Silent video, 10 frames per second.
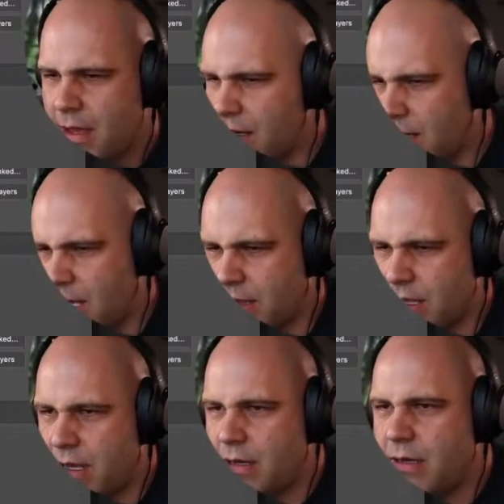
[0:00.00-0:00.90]
I don't like
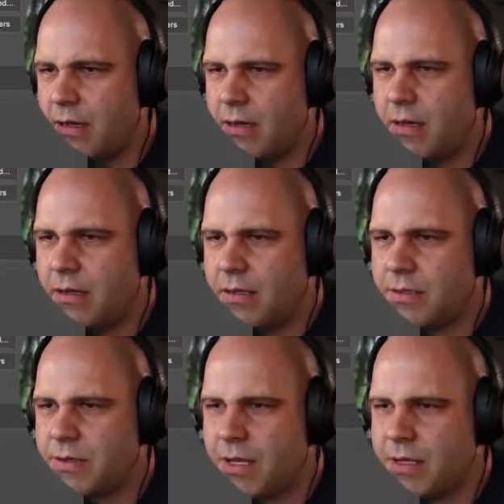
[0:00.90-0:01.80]
that.
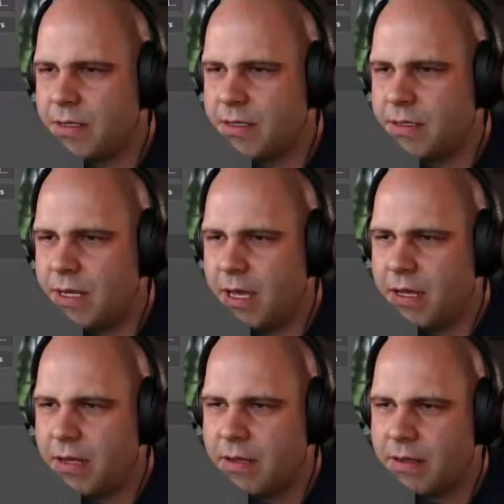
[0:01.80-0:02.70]
Let's try this instead.
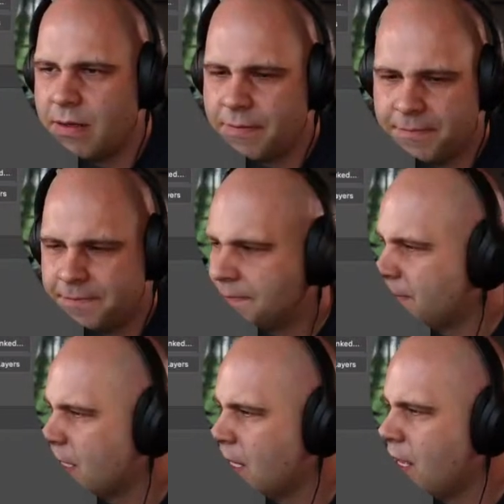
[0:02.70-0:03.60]
I
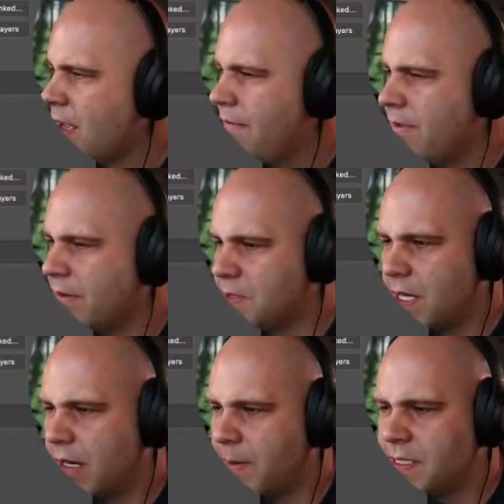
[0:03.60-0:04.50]
feel like I'm just
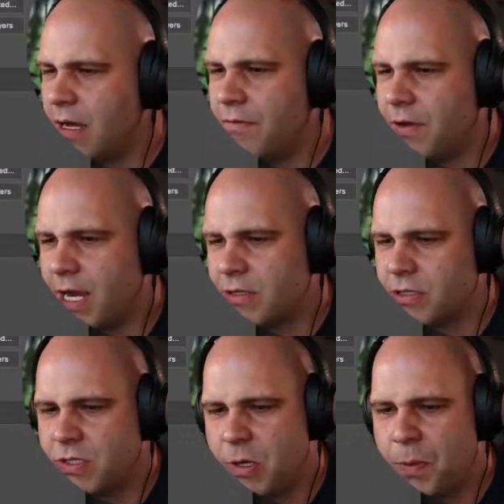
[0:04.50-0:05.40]
talking to myself. You guys are
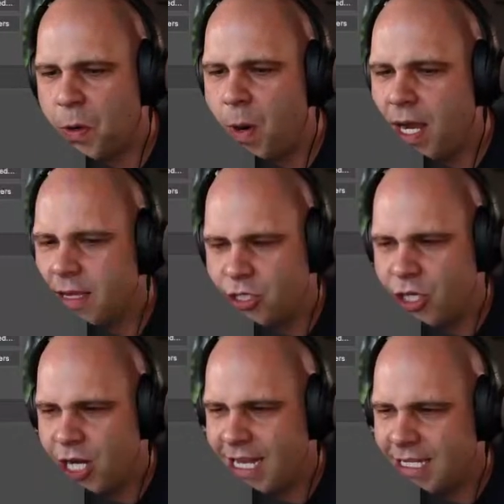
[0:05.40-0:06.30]
super quiet in the
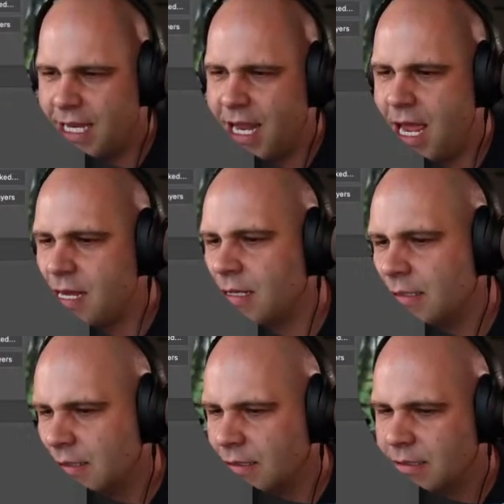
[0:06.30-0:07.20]
chat today.
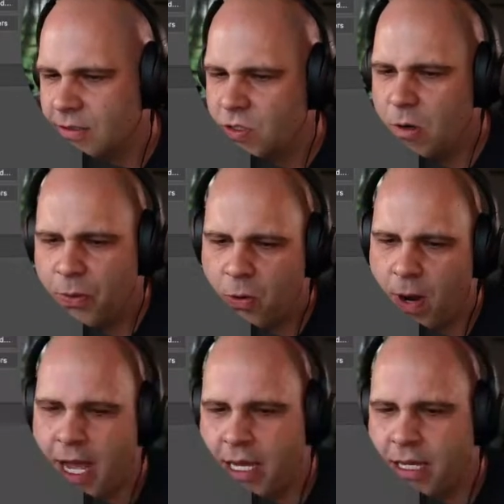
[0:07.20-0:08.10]
Super
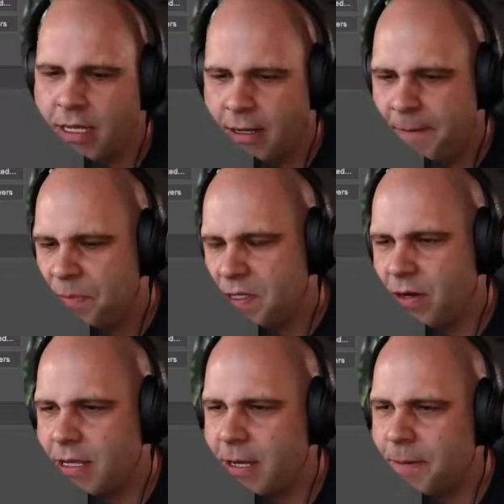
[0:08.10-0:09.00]
quiet. It's all
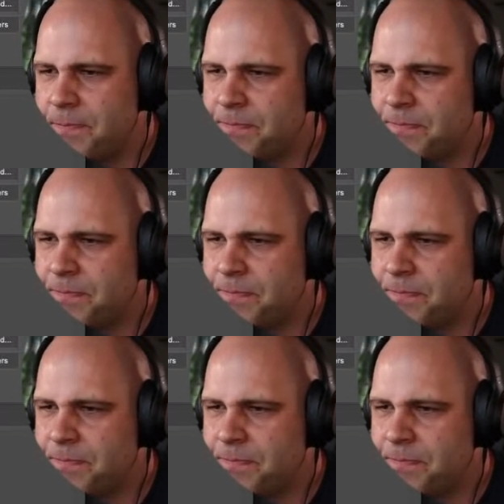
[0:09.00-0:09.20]
right, though.